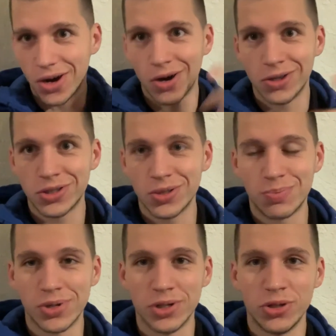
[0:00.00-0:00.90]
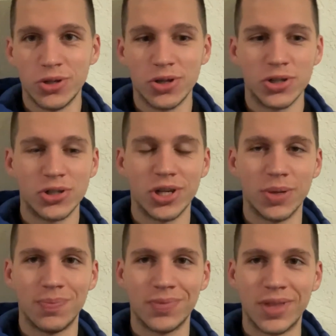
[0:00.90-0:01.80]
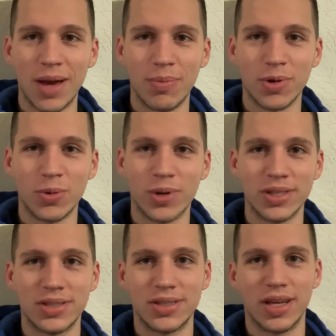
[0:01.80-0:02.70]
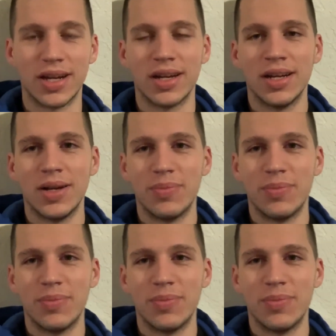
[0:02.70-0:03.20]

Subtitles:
entrepreneurship type of quiz that